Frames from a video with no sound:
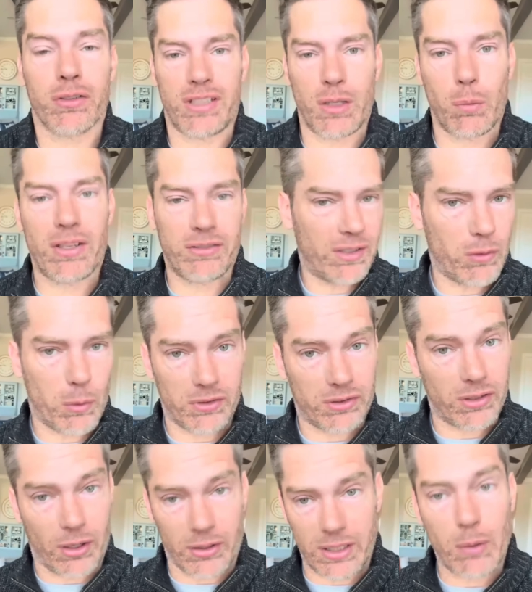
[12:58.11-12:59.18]
Now, of course, he wants
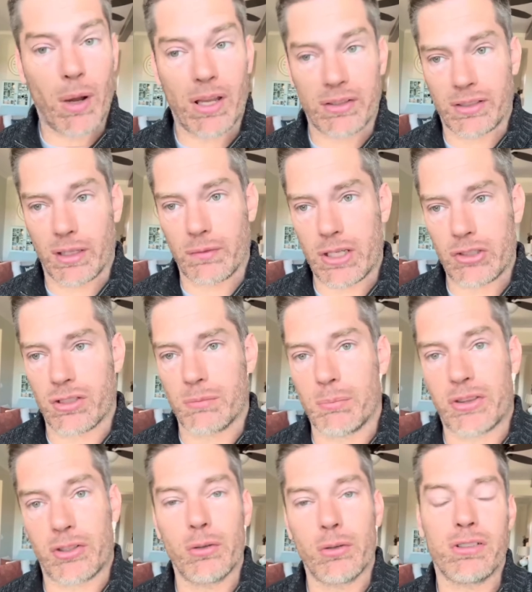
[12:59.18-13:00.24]
everyone's heart. He wants
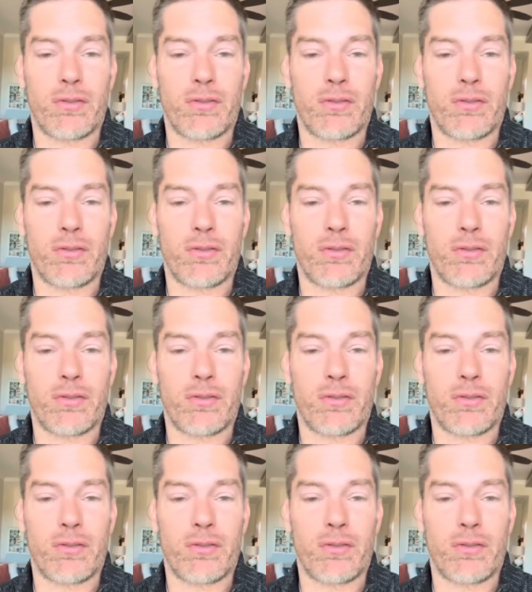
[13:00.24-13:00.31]
salvation,